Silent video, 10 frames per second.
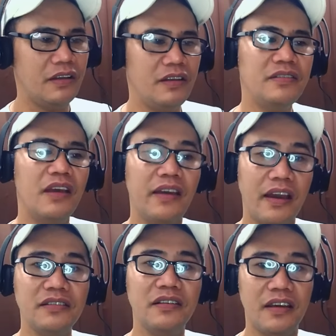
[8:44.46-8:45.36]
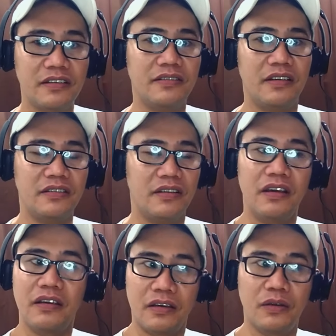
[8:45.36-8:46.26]
This guy actually has such
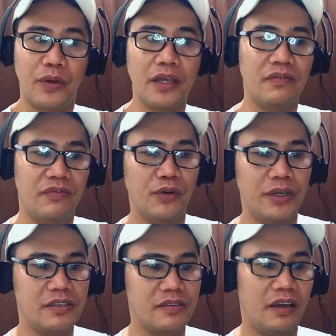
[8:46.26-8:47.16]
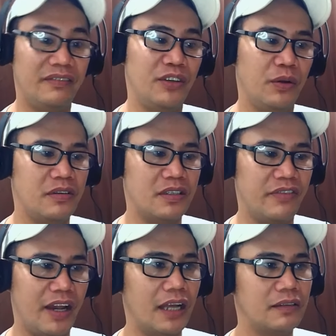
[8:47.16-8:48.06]
a great voice. I've
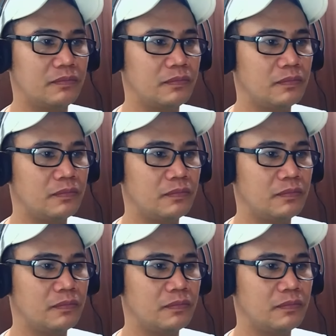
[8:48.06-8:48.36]
noticed that.